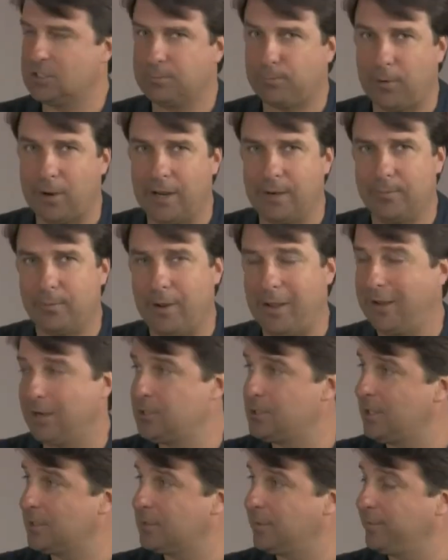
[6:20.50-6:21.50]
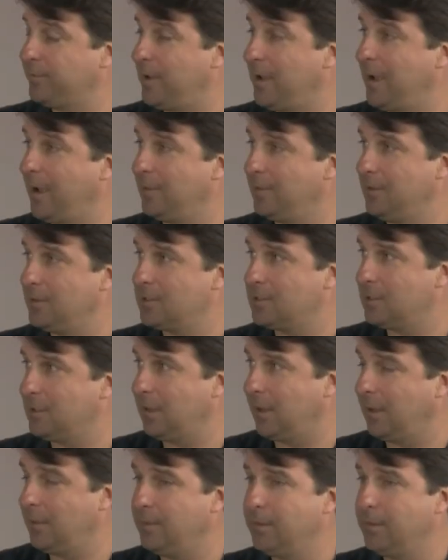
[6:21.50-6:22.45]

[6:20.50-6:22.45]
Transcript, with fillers: of spray and pray and justifying this uh,